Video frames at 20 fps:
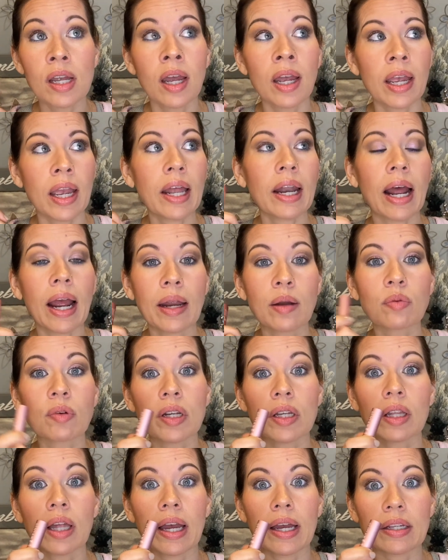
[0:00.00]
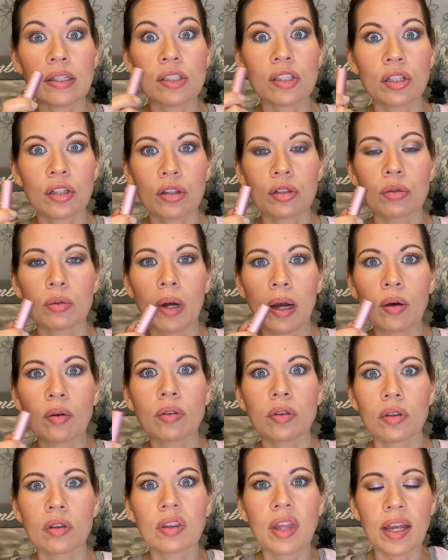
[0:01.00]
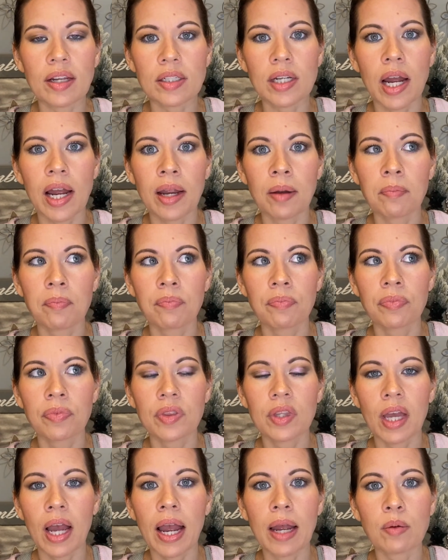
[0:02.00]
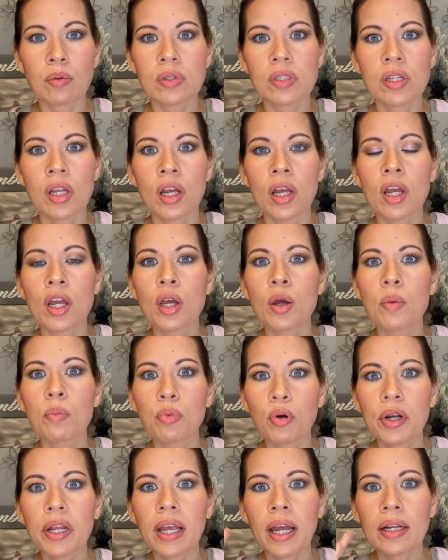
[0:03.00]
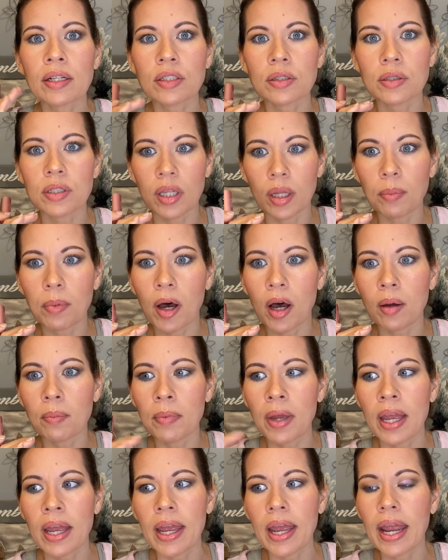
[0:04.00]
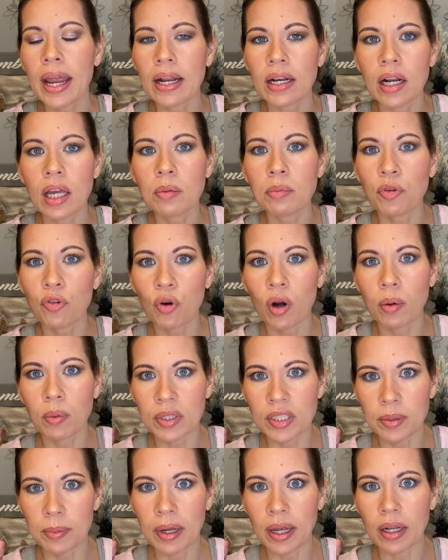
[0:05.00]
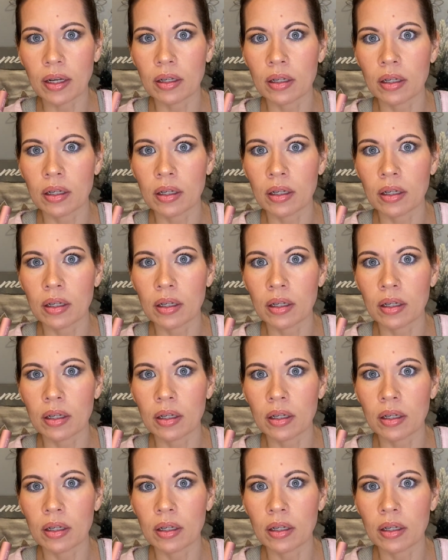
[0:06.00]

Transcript: And I realized throughout that time that I was putting on lip balm at night before I went to bed.